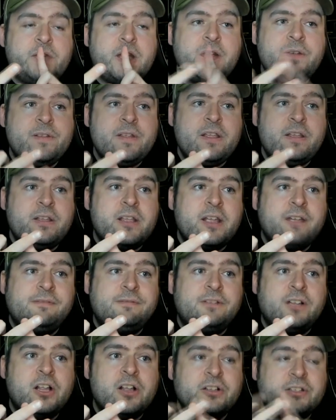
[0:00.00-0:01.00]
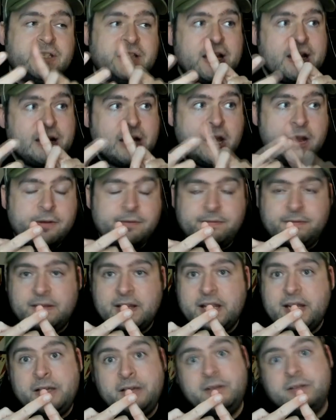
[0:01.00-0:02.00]
no Yu-Gi-Oh vlogs, and
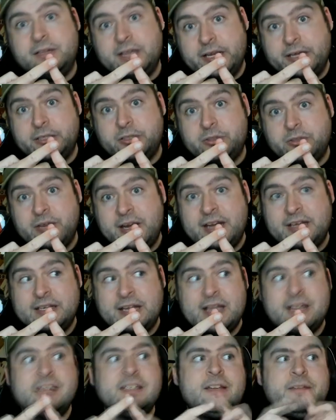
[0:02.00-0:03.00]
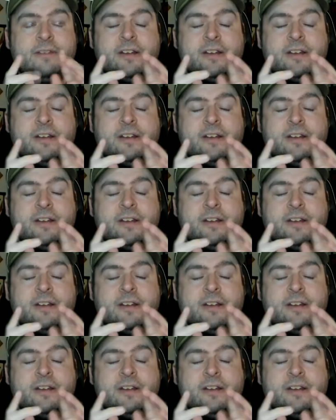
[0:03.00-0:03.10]
hopefully less trade-ins,